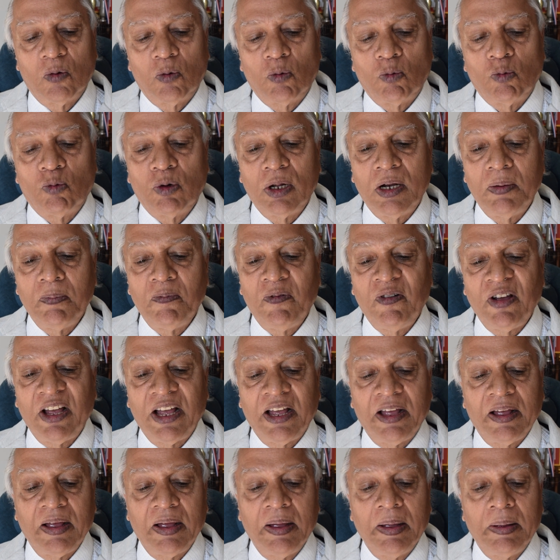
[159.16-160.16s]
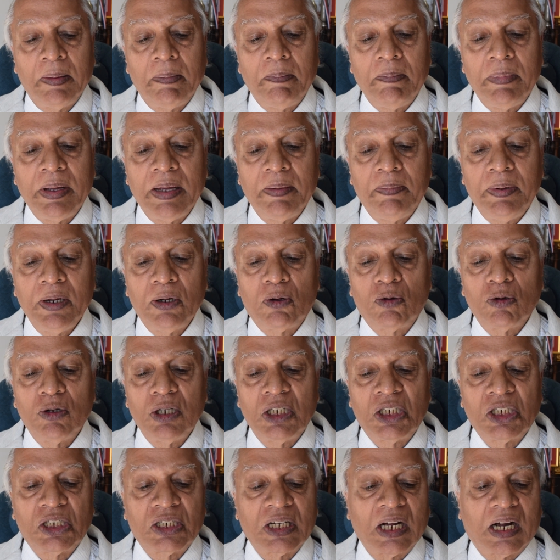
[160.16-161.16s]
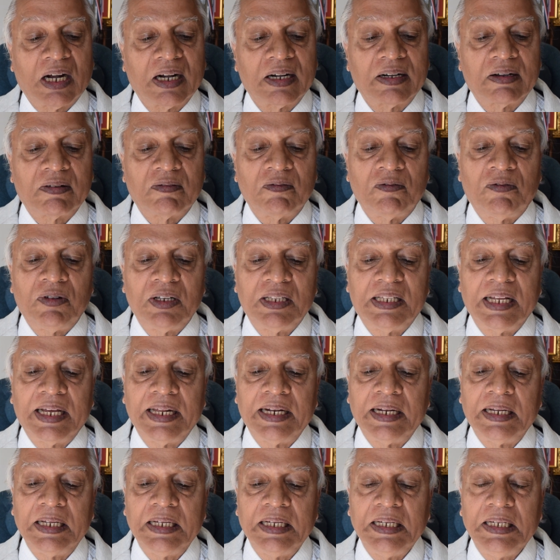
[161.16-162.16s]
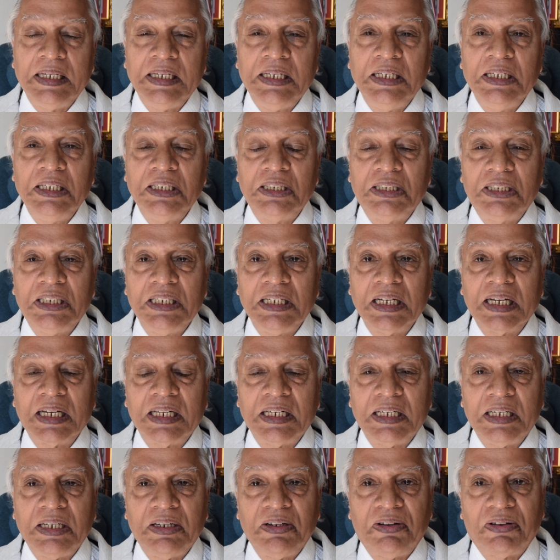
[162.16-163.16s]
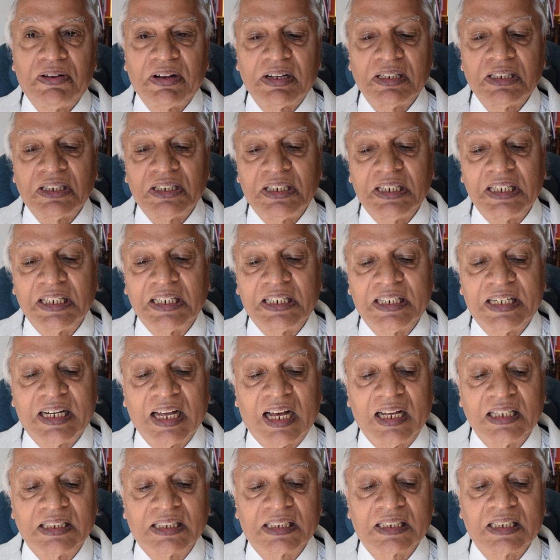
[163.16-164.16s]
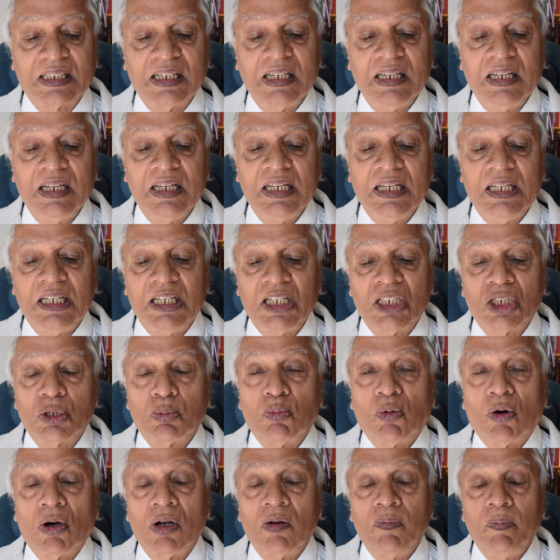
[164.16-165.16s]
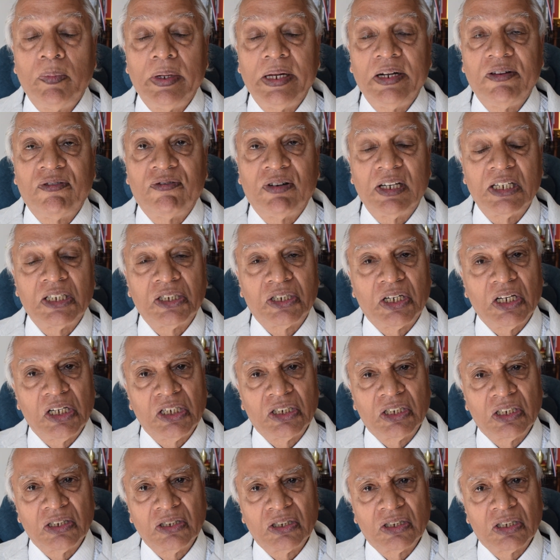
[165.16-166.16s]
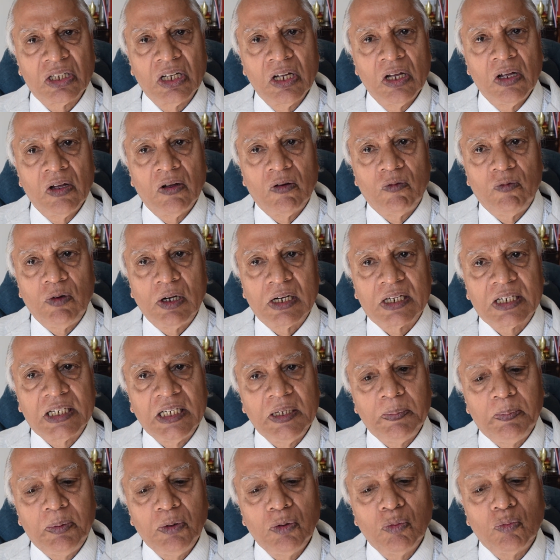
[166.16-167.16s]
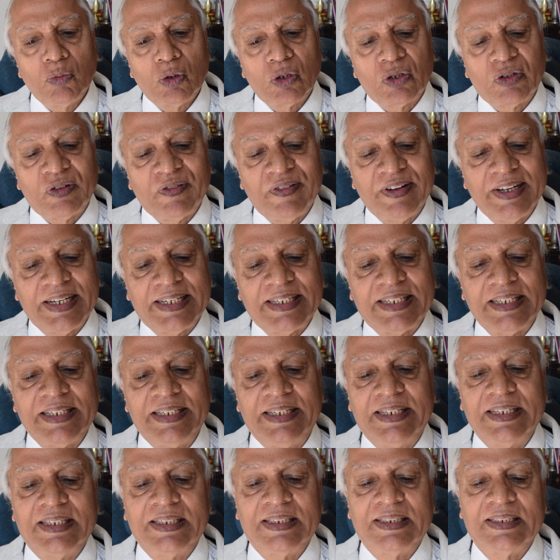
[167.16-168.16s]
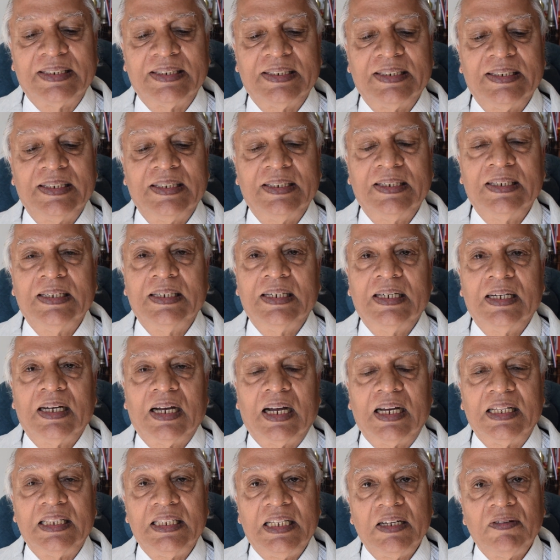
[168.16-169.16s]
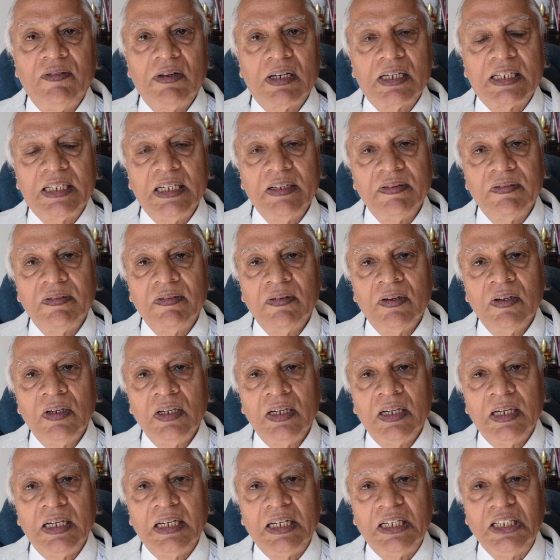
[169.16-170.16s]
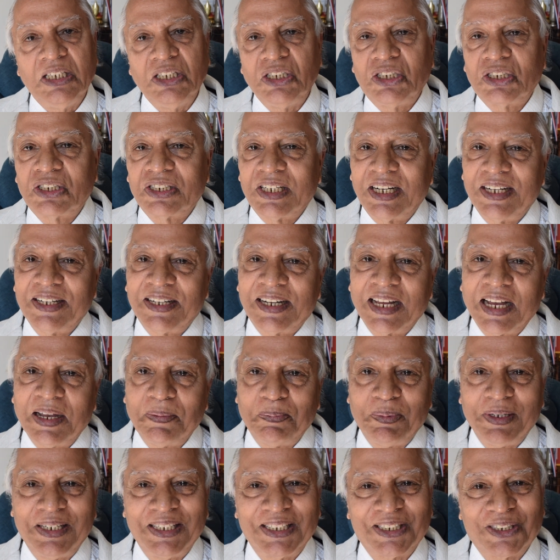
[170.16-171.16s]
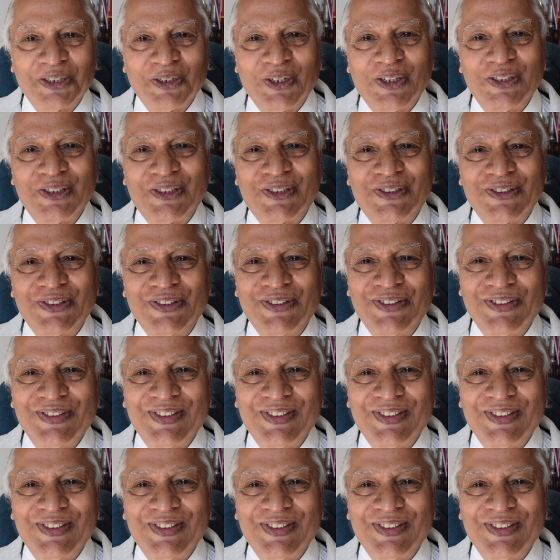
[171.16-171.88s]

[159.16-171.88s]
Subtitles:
One way may be to start with an easy and interesting task. Small manifestations will keep you motivated and they will give instant happiness also.